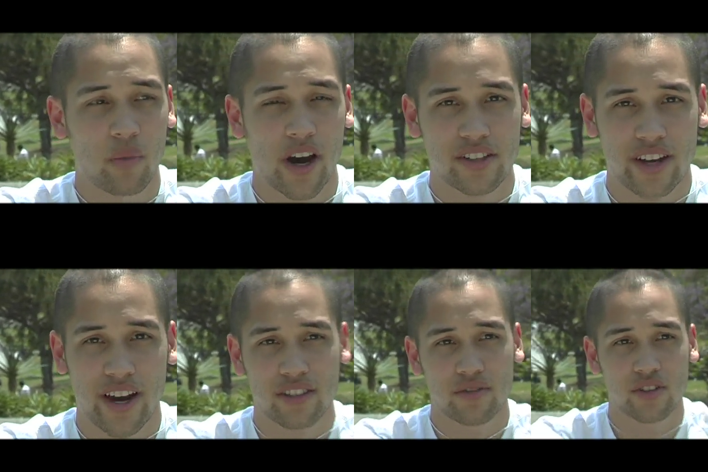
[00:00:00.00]
As an
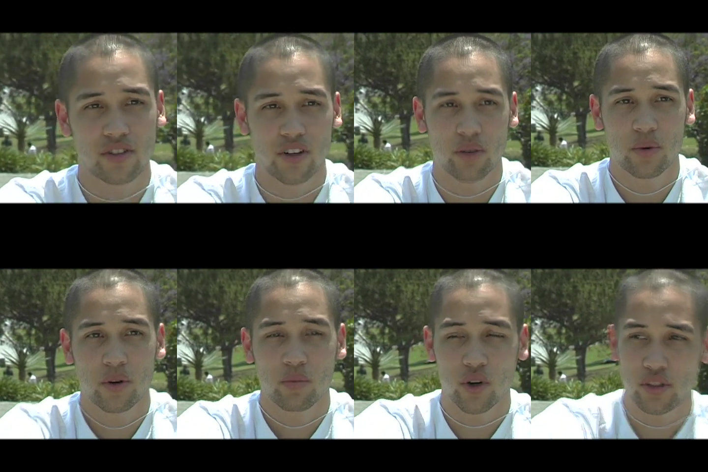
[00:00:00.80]
activist, you know,
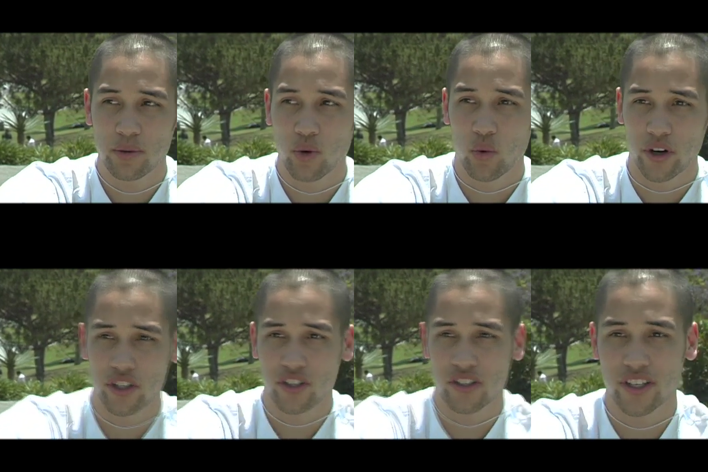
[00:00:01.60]
most people work
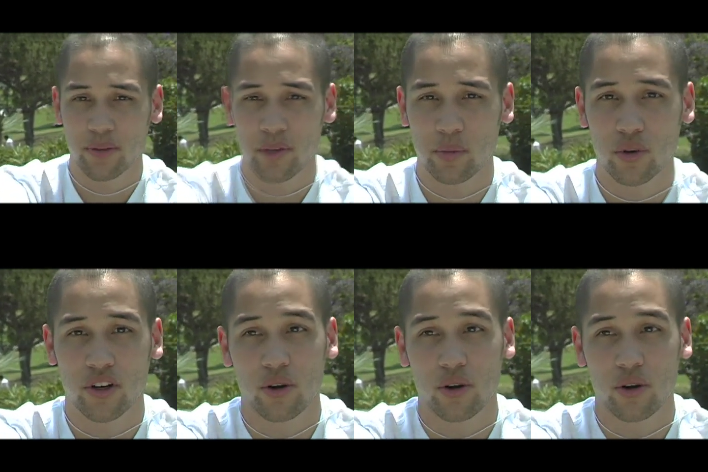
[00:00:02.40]
just to get people,